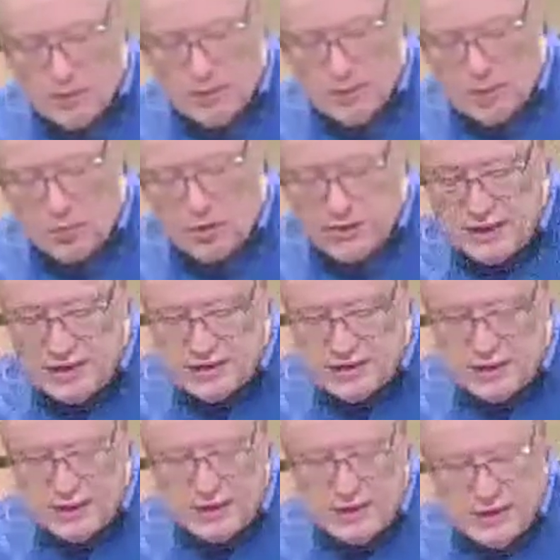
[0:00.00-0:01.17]
to what they
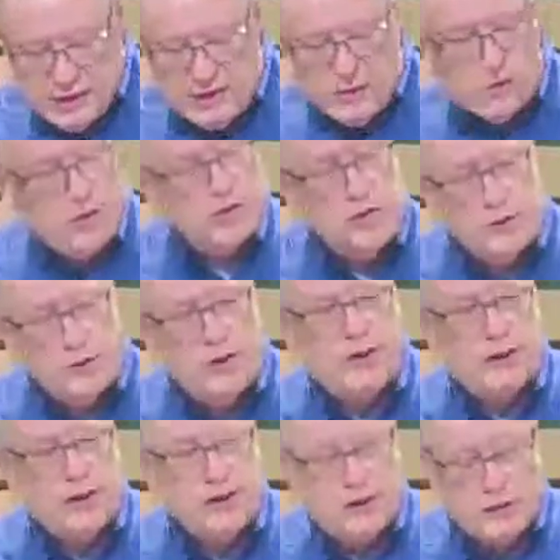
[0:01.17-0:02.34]
say in order to really
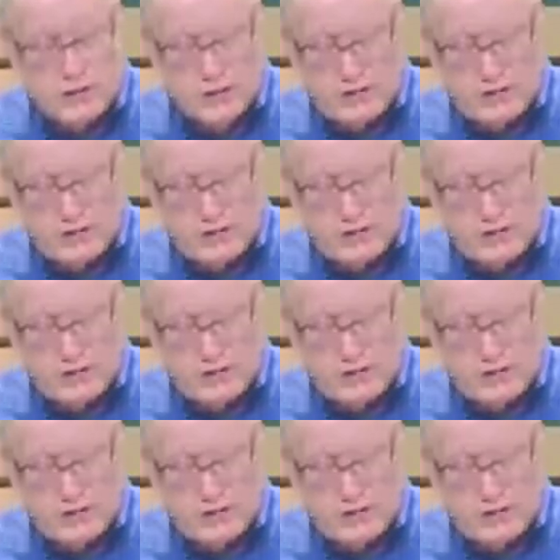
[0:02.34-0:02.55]
get to know